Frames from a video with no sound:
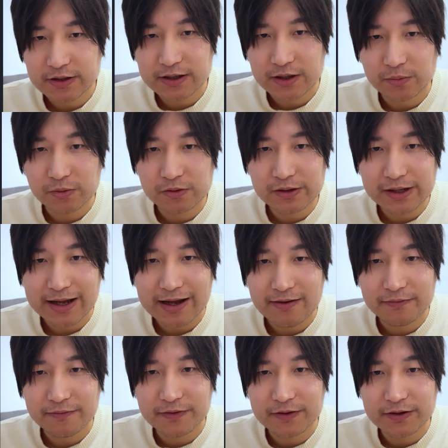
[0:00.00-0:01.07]
I will
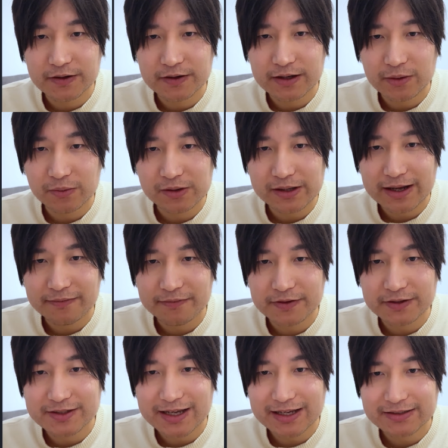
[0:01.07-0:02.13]
have
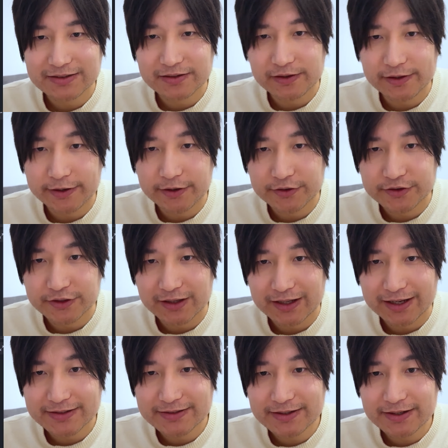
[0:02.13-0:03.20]
the text layer
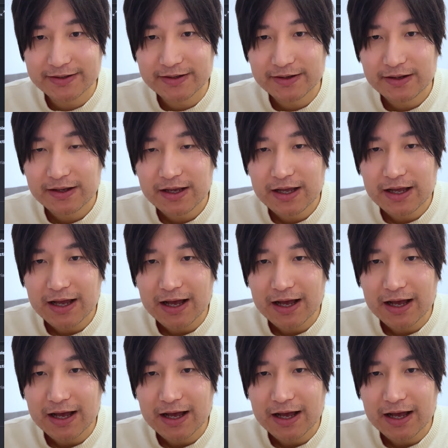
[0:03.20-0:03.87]
selected,